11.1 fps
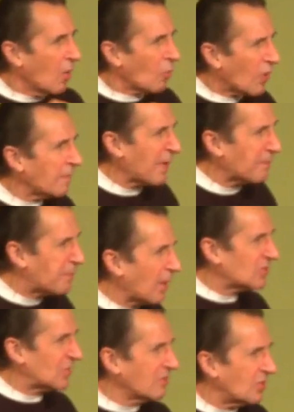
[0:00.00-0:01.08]
we're
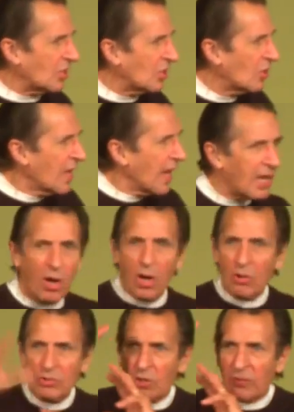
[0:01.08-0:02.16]
proposing to you a
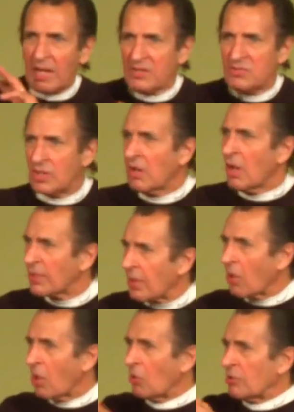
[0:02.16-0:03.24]
whole new religion with a
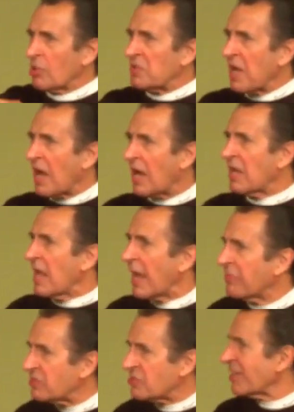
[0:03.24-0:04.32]
whole new God and
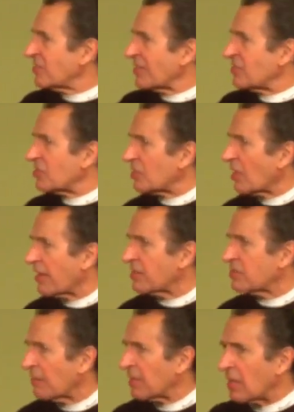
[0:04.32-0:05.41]
that Jesus is starting
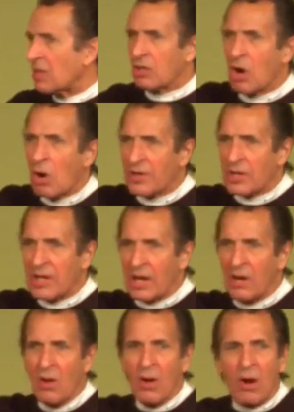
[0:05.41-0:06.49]
something clear over here
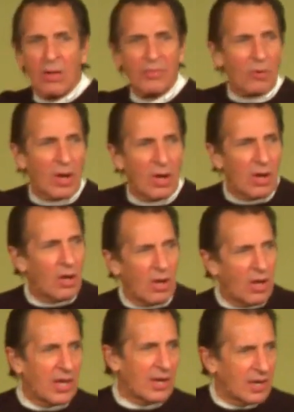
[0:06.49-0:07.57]
on the, uh, uh,
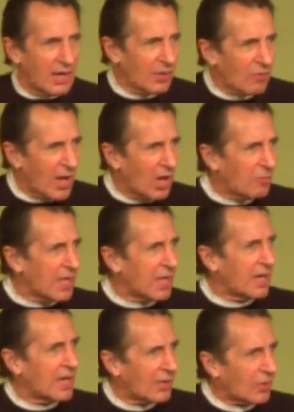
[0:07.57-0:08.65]
in another realm, in
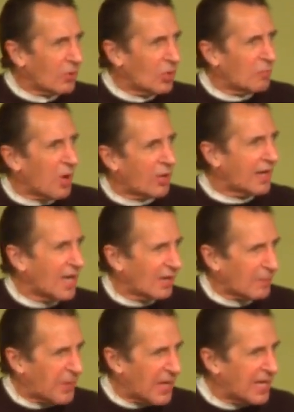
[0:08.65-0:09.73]
another room, on another
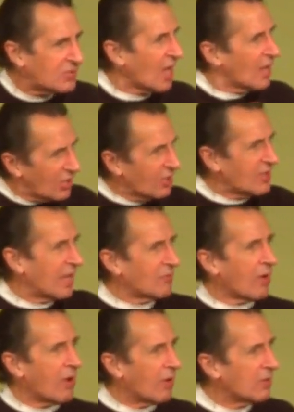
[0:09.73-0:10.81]
page, you're dead
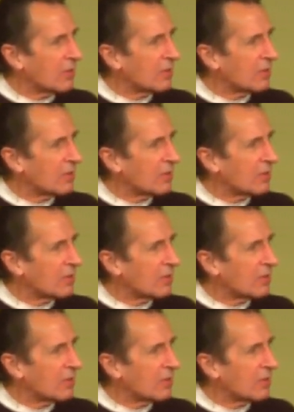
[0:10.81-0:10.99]
wrong.